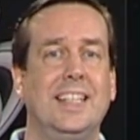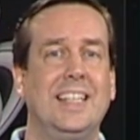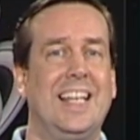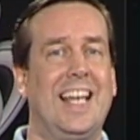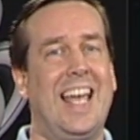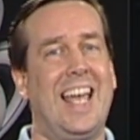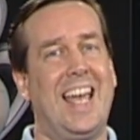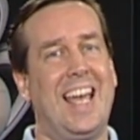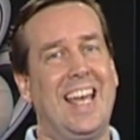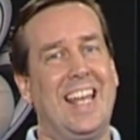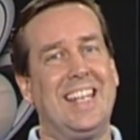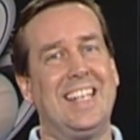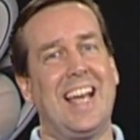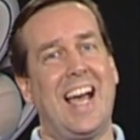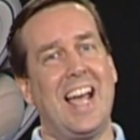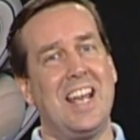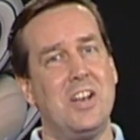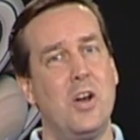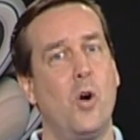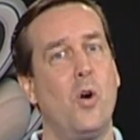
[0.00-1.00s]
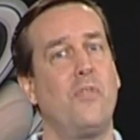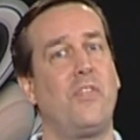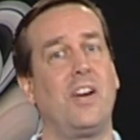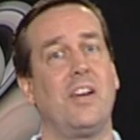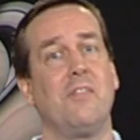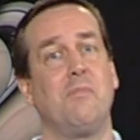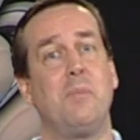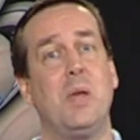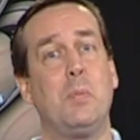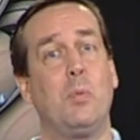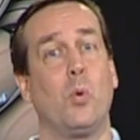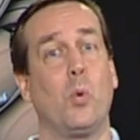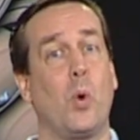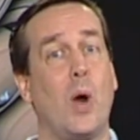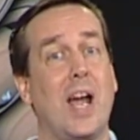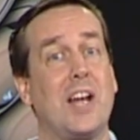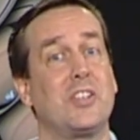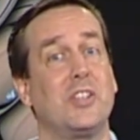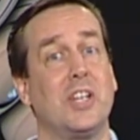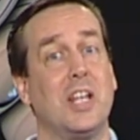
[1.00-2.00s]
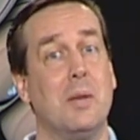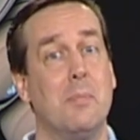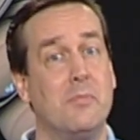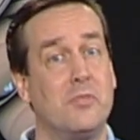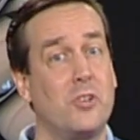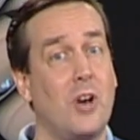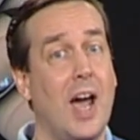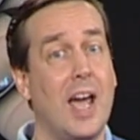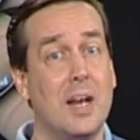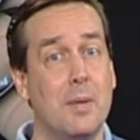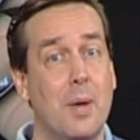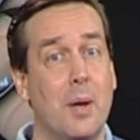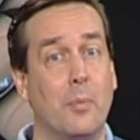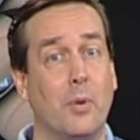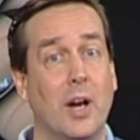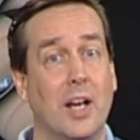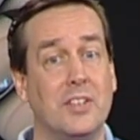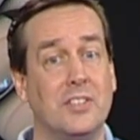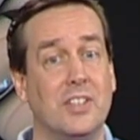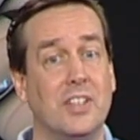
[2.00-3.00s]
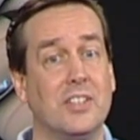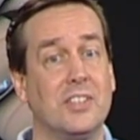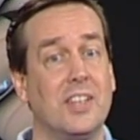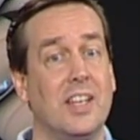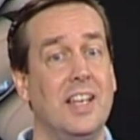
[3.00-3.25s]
And I know if people were actually going to try to memorize this,